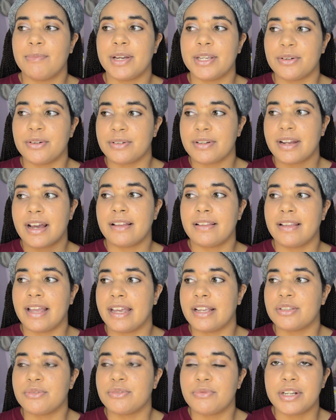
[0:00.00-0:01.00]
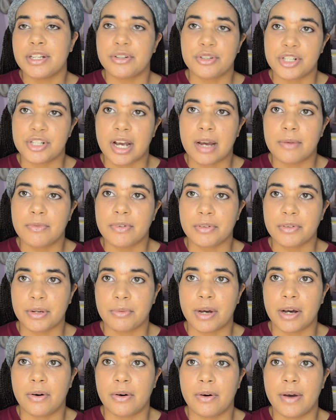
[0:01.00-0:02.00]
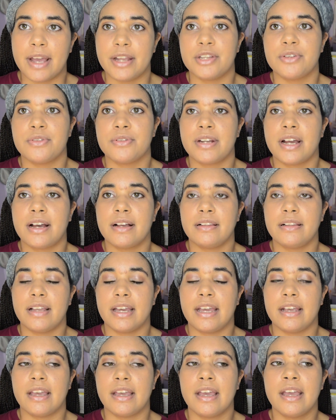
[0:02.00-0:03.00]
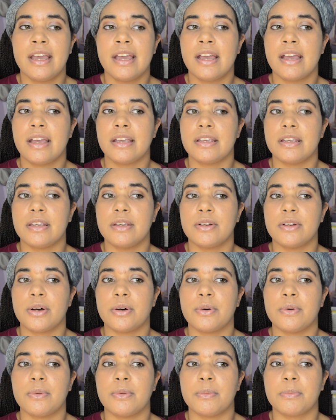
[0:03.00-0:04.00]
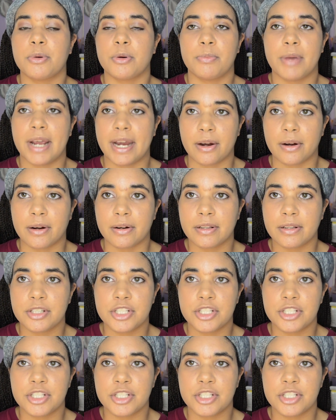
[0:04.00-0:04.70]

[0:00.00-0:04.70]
But you're not like doing your job very well. And you're not like you know, prepared.